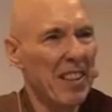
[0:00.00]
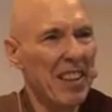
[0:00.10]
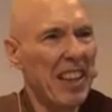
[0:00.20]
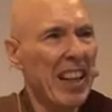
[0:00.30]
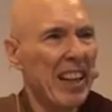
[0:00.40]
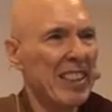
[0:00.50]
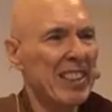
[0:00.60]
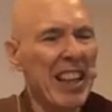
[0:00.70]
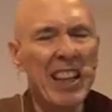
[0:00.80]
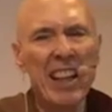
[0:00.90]
king
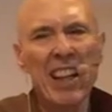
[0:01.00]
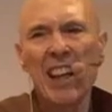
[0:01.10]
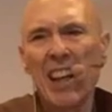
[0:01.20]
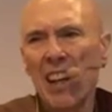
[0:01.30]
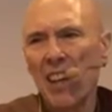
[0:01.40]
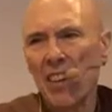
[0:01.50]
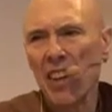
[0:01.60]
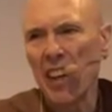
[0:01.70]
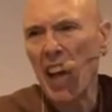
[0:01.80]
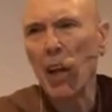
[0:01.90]
is thinking
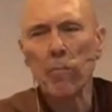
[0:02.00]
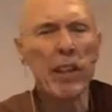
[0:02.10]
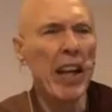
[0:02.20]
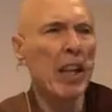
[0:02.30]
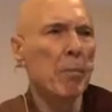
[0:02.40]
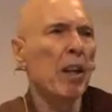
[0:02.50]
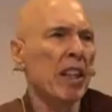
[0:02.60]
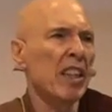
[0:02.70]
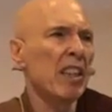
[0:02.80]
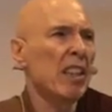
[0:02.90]
there can't be
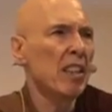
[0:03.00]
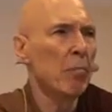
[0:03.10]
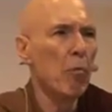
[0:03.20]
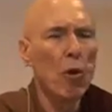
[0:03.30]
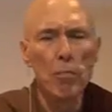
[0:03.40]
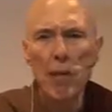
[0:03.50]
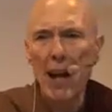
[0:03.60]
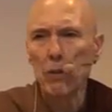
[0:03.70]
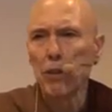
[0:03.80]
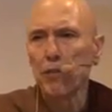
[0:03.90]
anybody more
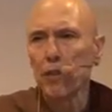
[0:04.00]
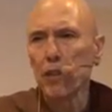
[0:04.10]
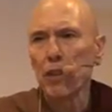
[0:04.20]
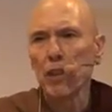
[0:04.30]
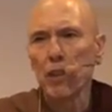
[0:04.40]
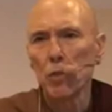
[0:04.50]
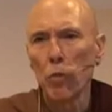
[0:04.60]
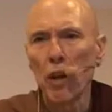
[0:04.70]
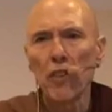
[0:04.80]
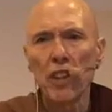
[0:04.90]
powerful,
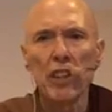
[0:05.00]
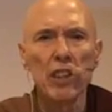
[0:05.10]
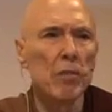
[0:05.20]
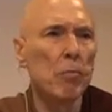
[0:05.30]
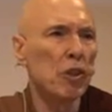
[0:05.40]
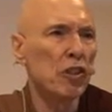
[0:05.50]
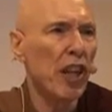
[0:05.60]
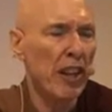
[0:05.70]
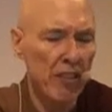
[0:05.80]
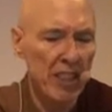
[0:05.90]
wealthier, more
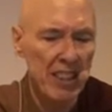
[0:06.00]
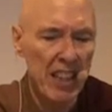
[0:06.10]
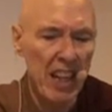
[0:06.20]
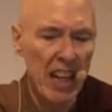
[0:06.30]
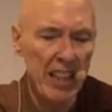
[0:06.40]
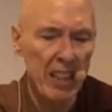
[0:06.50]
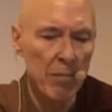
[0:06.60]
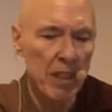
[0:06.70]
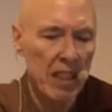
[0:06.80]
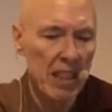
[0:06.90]
generous than I
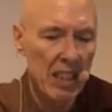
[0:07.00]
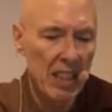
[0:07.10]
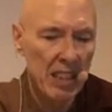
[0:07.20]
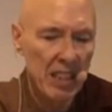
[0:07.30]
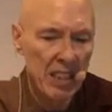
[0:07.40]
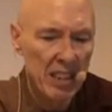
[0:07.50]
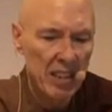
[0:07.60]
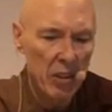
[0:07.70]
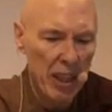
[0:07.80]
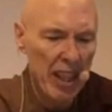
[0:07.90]
am.
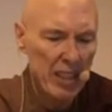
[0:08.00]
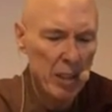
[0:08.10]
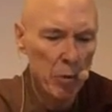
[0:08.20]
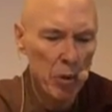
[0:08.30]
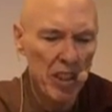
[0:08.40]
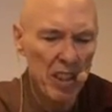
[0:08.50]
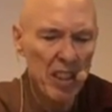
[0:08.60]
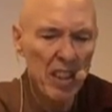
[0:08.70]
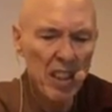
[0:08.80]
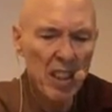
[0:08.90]
So he asked the Buddha,
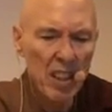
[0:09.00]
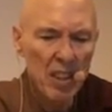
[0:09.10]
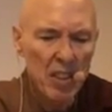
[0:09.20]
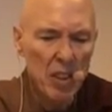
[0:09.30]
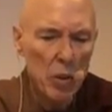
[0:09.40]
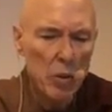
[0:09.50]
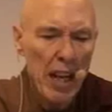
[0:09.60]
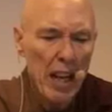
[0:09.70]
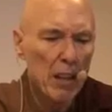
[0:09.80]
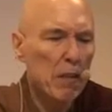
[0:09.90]
do you
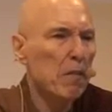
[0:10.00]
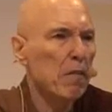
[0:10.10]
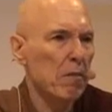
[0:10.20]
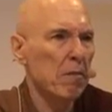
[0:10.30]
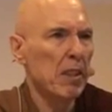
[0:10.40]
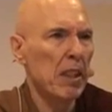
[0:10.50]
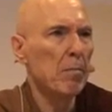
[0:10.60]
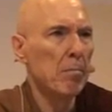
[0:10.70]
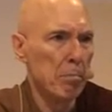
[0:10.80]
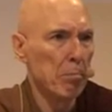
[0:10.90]
have a
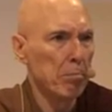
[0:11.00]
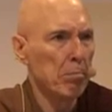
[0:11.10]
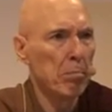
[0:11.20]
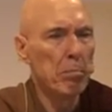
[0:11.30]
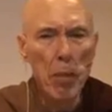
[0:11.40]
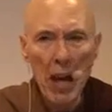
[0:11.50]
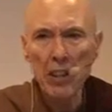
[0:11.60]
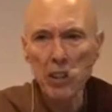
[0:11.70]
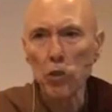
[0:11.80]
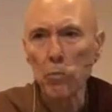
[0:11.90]

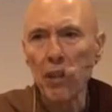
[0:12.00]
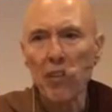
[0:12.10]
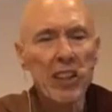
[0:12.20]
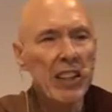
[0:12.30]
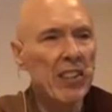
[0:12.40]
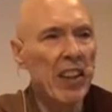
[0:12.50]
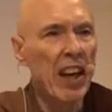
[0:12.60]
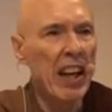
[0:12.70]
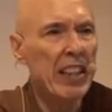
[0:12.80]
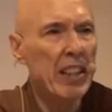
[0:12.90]
better superior than
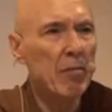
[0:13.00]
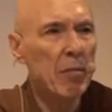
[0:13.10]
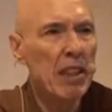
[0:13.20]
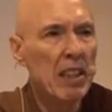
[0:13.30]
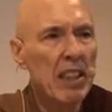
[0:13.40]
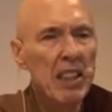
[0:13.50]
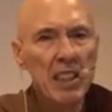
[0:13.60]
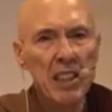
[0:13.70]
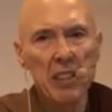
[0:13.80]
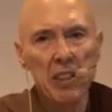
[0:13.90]
I am?
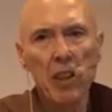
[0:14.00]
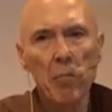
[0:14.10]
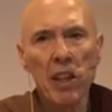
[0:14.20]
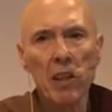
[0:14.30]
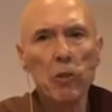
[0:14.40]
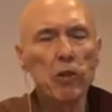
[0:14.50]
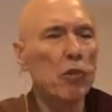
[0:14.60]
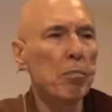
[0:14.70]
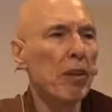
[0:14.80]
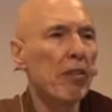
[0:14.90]
You know, somebody who's
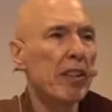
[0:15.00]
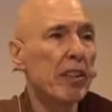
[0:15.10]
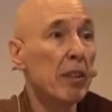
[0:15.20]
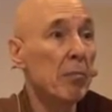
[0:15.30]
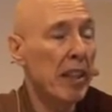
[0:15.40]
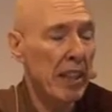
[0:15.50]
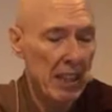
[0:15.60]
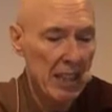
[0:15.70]
superior to me?